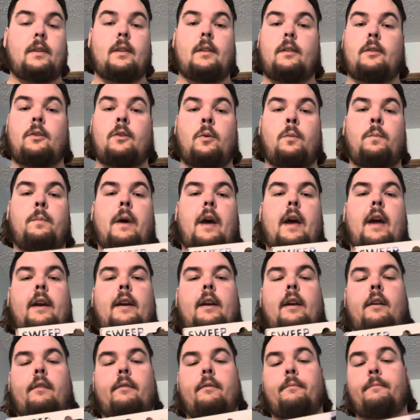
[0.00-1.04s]
2-pack
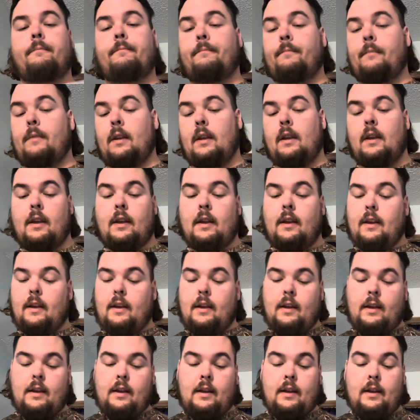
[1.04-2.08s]
of them.
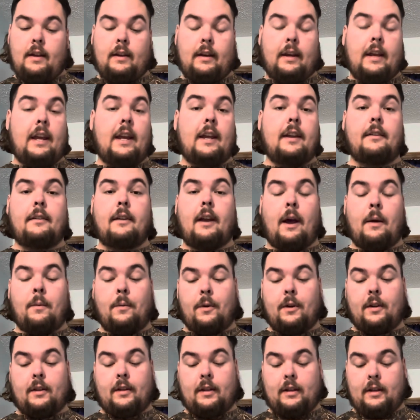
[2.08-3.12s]
Again, I
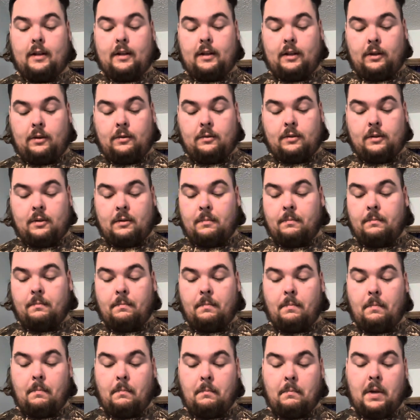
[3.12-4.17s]
wanted to use some
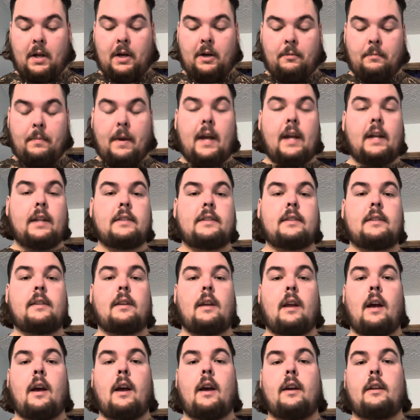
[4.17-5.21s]
bigger baits
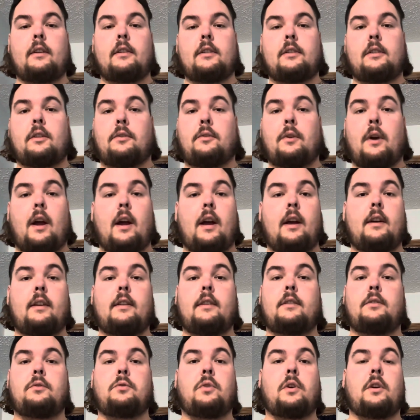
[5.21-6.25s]
just to try
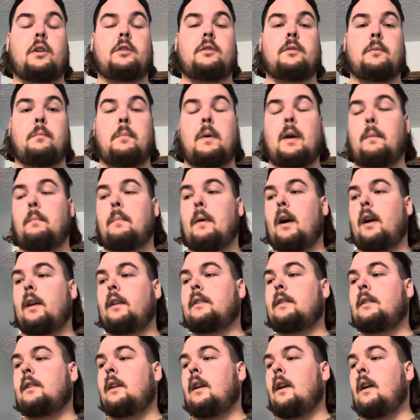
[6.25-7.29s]
trigger some big
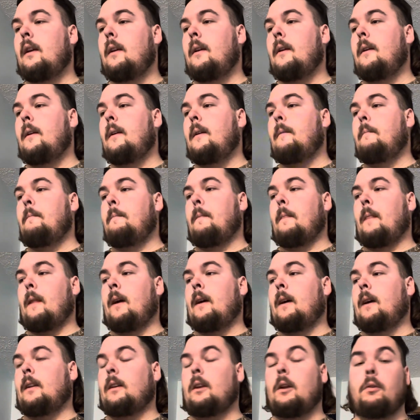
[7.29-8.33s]
bites.
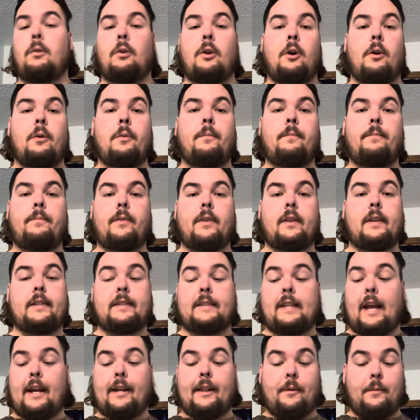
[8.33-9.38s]
Don't know
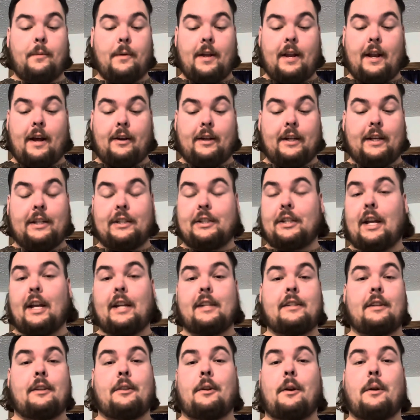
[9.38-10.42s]
exactly when I'll get a
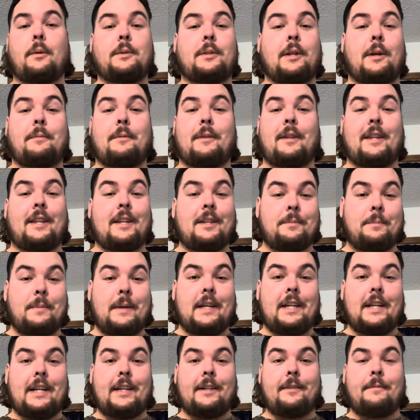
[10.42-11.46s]
chance to throw something this
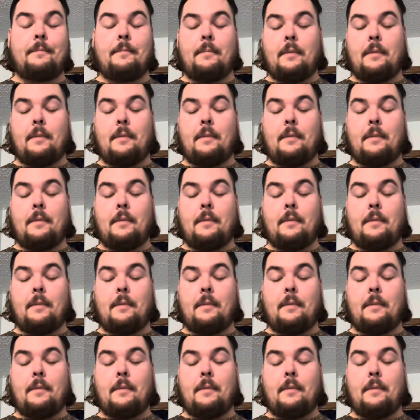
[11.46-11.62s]
big,